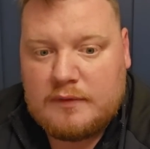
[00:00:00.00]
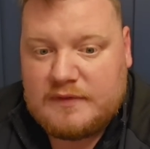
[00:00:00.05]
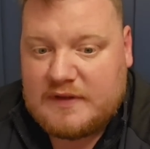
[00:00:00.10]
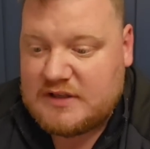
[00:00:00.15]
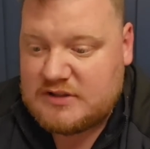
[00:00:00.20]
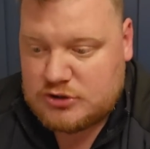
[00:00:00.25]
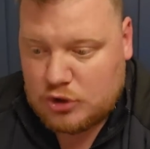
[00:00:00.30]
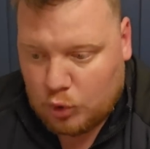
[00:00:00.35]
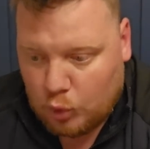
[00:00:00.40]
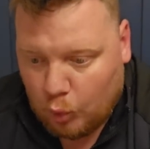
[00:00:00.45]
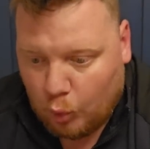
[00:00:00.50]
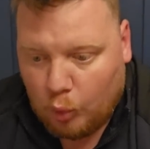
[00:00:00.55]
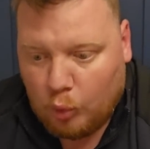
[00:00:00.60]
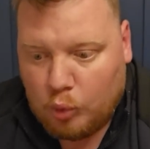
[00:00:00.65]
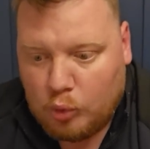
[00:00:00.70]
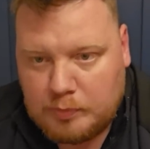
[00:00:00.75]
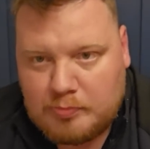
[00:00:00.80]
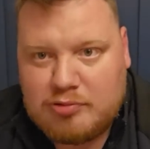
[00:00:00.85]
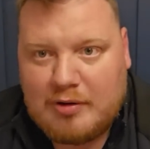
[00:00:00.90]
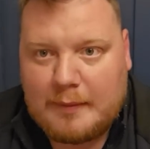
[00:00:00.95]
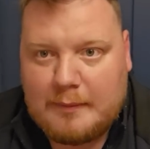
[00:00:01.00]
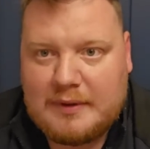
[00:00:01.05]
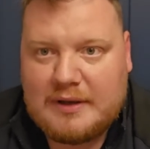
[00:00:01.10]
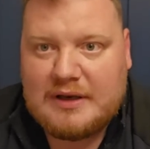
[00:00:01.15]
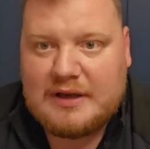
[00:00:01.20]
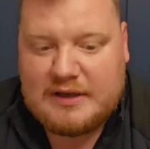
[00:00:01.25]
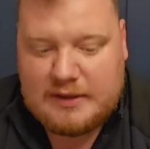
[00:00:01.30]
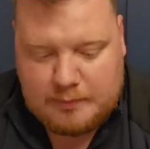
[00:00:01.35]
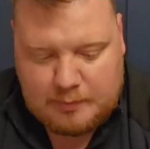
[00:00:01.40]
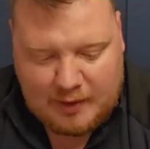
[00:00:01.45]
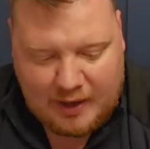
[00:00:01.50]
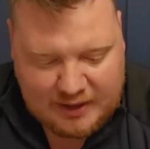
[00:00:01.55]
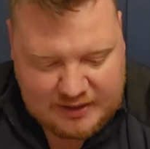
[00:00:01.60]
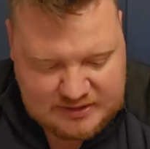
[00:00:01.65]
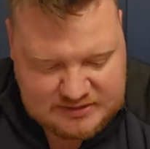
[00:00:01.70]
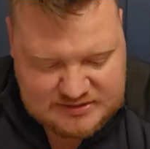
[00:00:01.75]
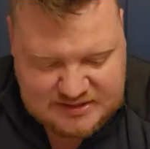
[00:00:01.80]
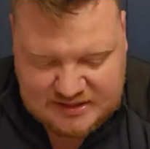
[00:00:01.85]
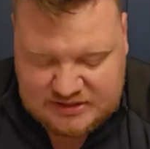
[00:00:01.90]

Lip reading: These are all Premier League players.